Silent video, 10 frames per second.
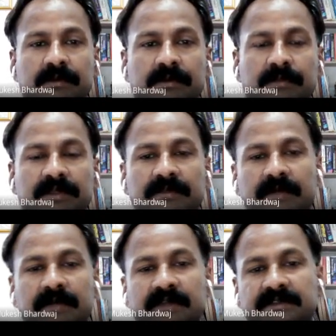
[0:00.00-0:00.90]
But the
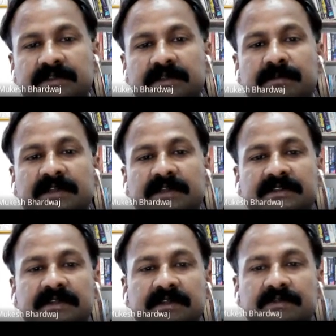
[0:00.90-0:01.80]
masses
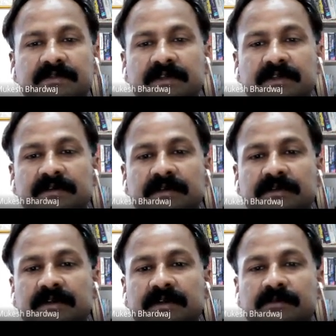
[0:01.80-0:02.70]
are different.
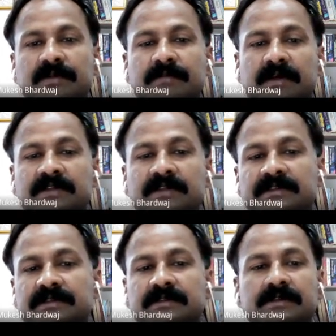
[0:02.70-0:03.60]
The atomic
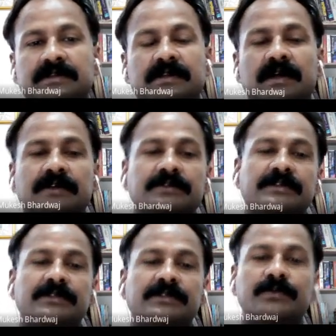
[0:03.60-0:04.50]
mass in
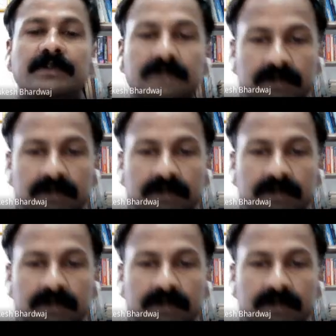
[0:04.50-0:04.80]
hydrogen is 1